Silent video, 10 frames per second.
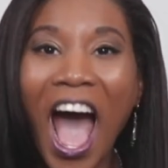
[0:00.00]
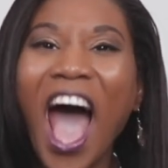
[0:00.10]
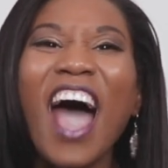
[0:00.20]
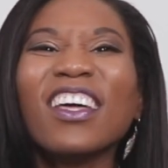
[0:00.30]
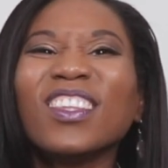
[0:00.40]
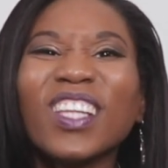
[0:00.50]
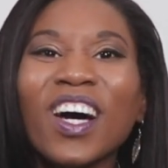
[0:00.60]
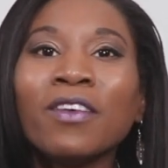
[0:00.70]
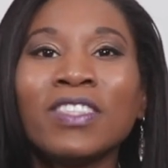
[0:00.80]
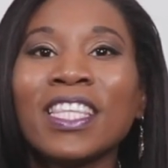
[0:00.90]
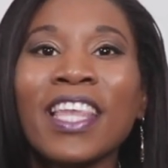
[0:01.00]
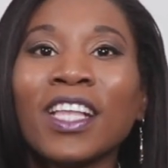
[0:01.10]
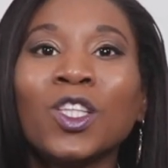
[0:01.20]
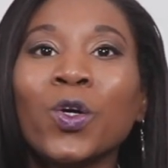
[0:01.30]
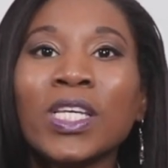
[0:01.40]
I love
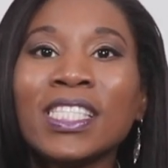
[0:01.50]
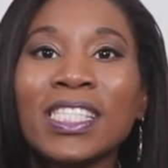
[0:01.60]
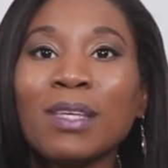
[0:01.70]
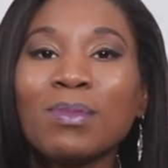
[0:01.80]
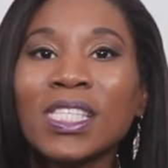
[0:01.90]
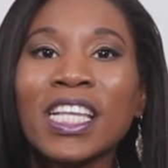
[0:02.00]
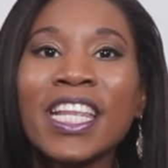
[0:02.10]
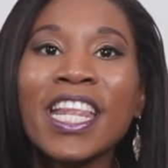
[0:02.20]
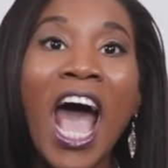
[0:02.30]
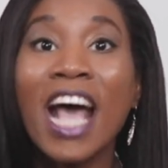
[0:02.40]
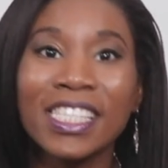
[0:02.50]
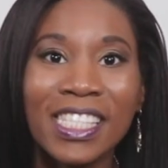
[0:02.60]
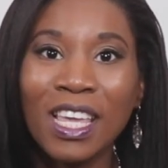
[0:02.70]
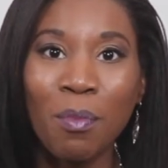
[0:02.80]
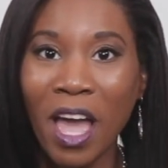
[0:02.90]
that Lewis seemed to not
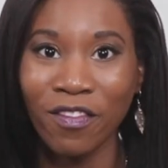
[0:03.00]
see my